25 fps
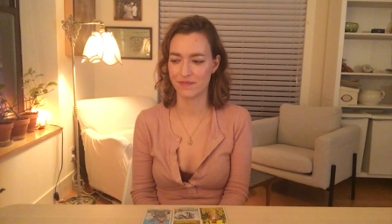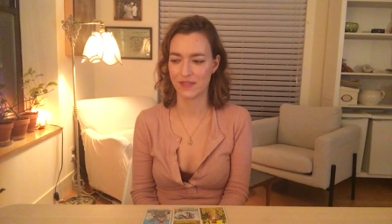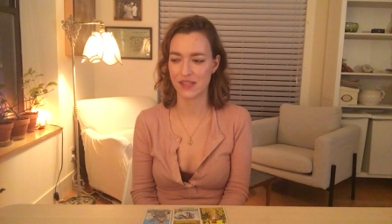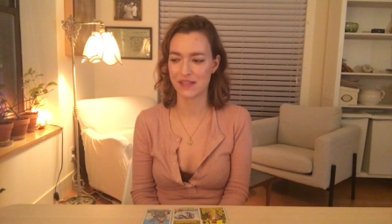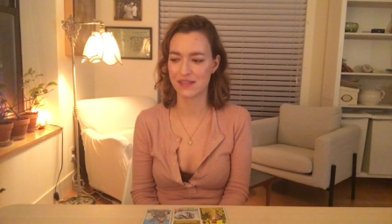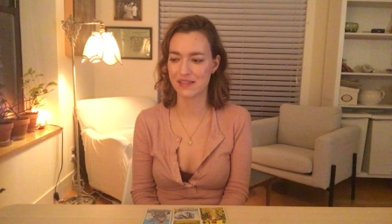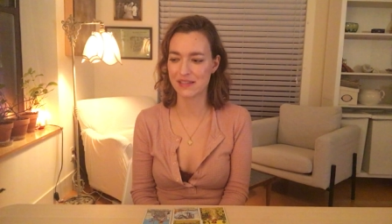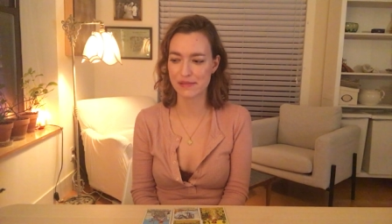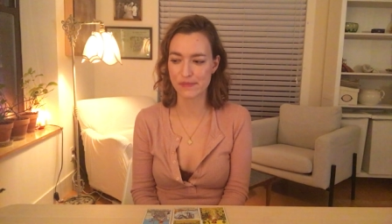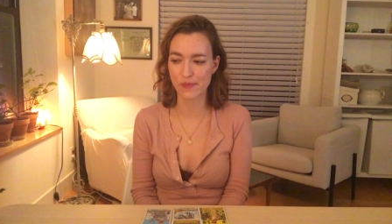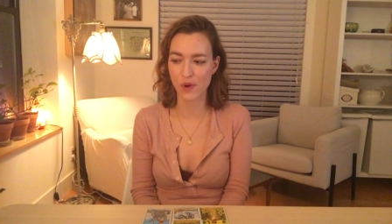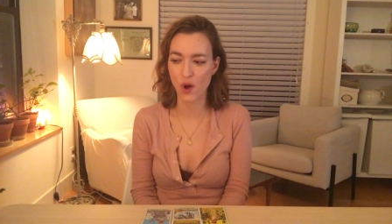
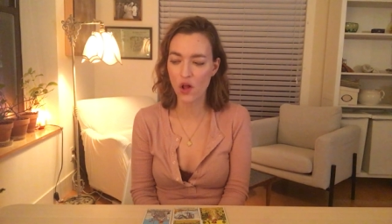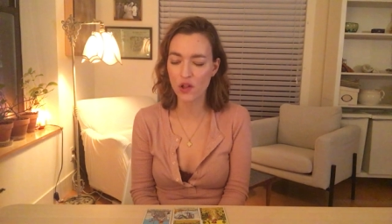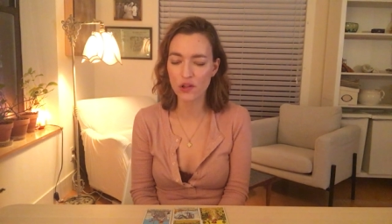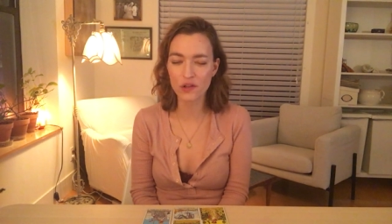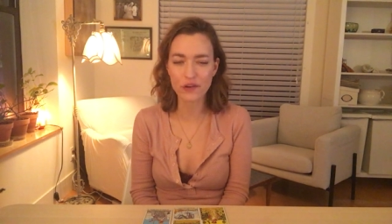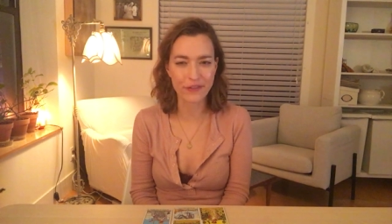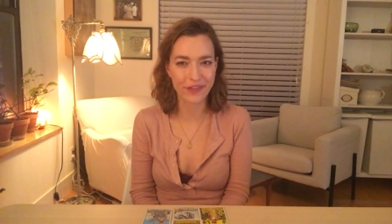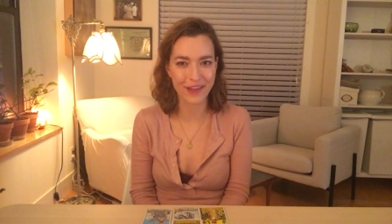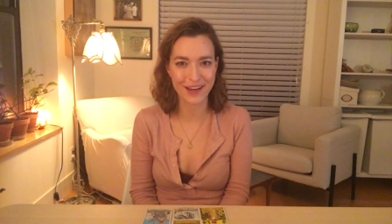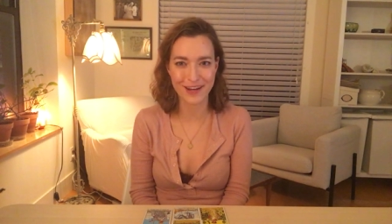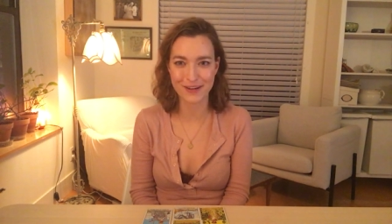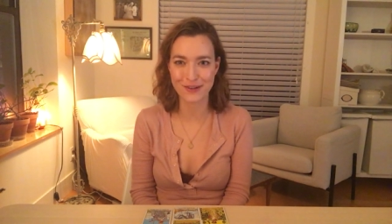
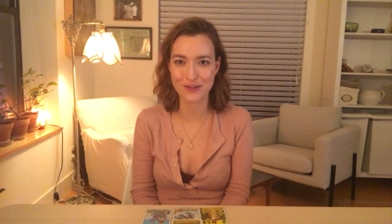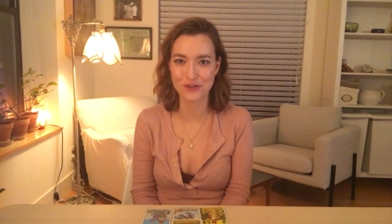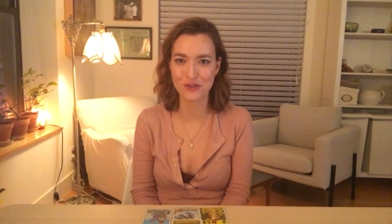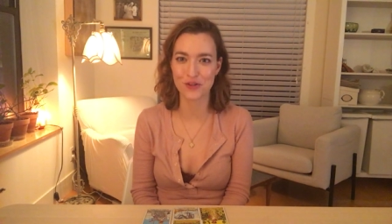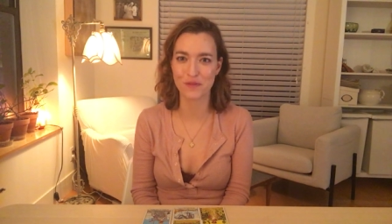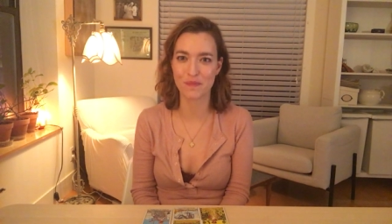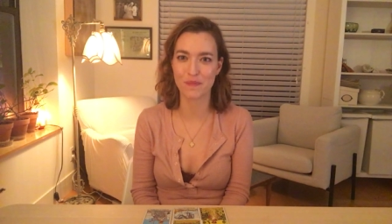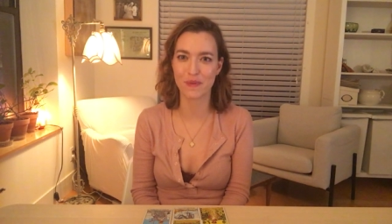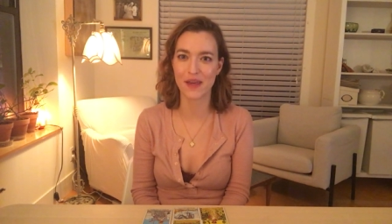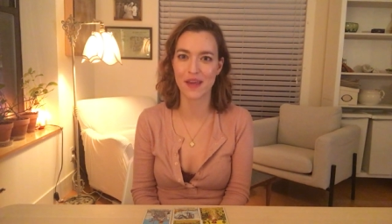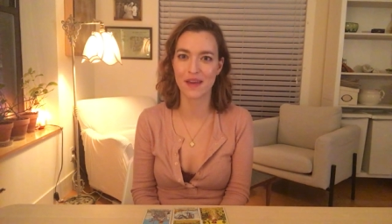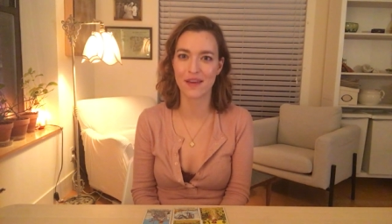smaller than it
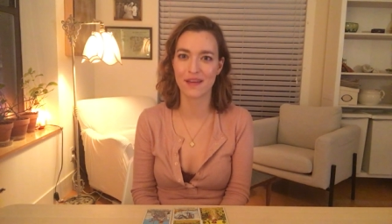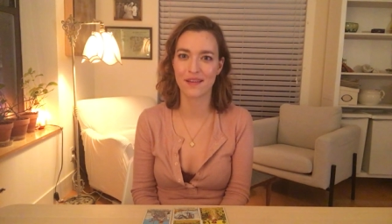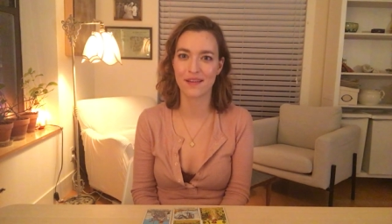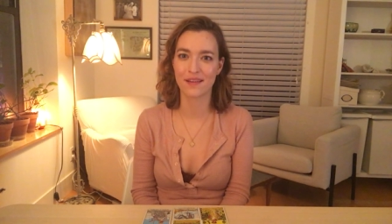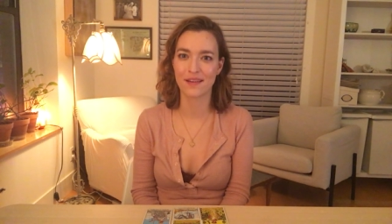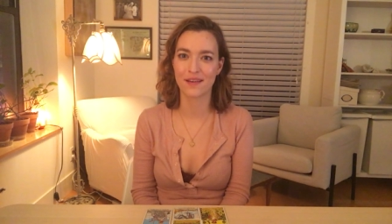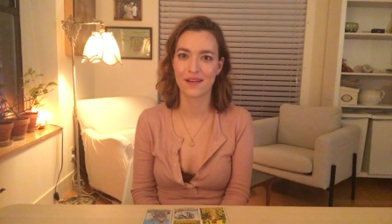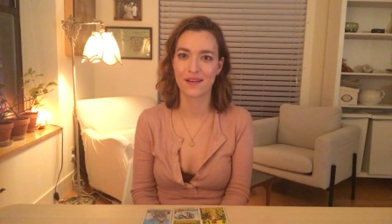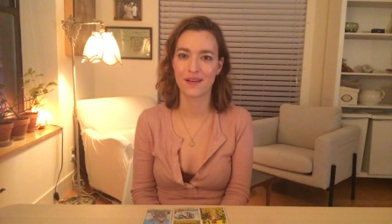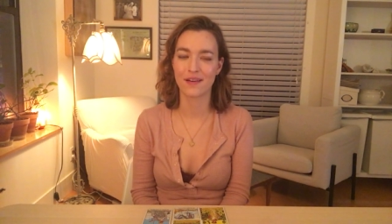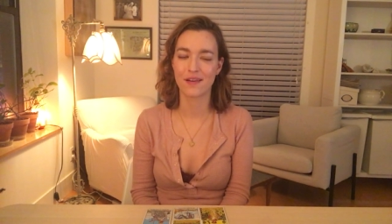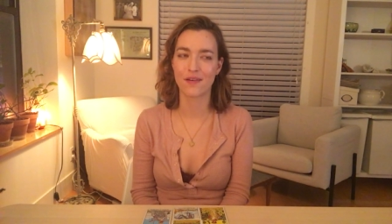should be,
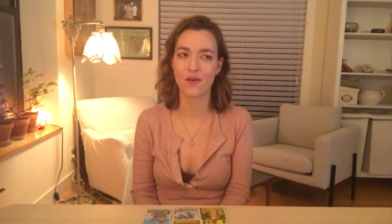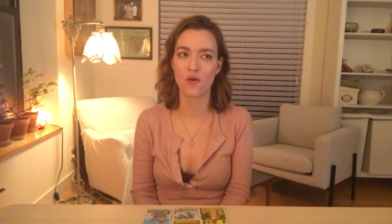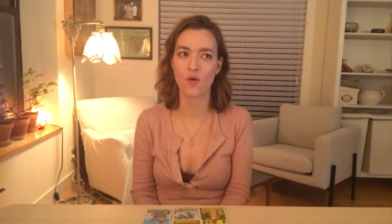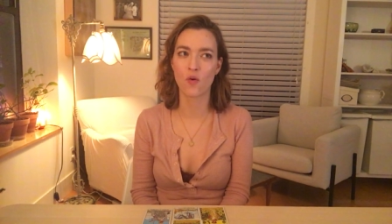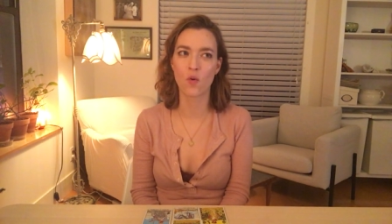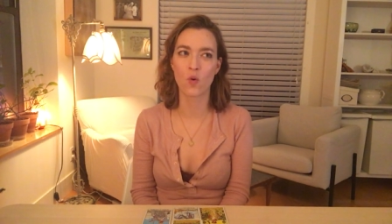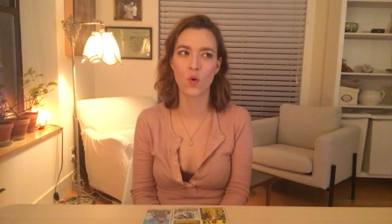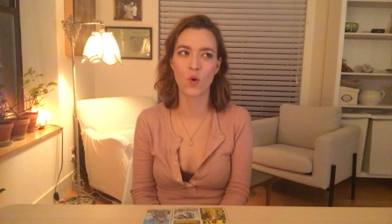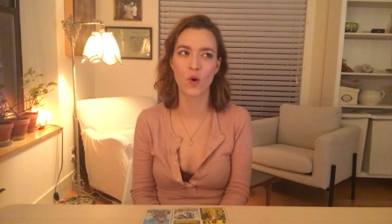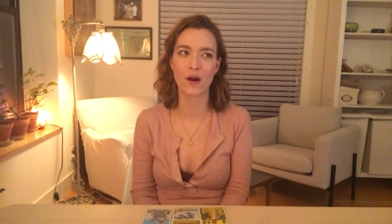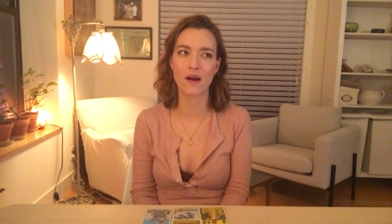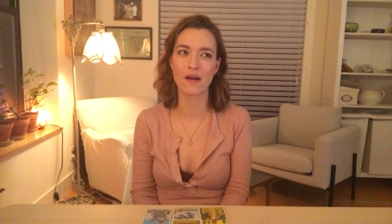
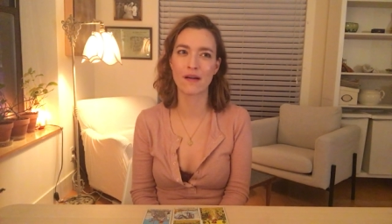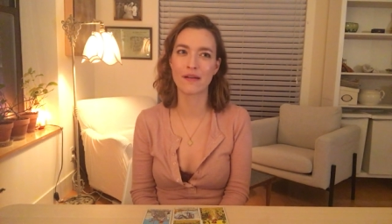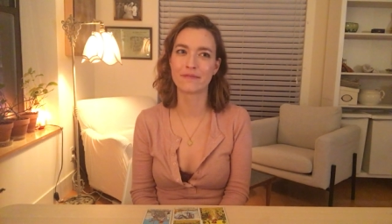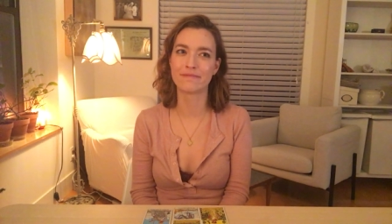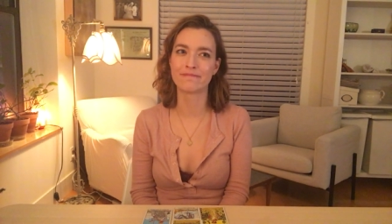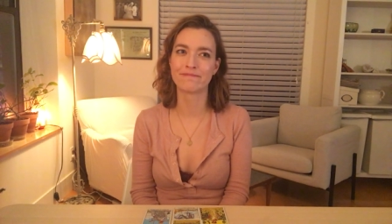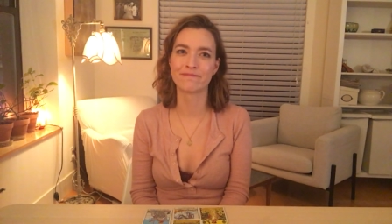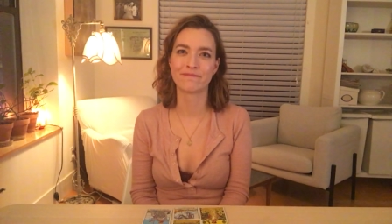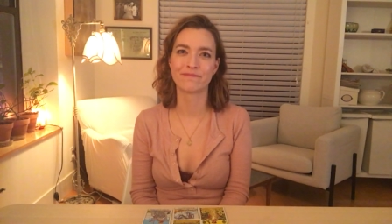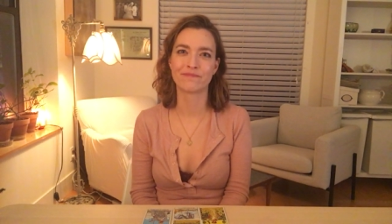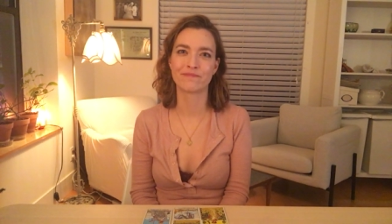or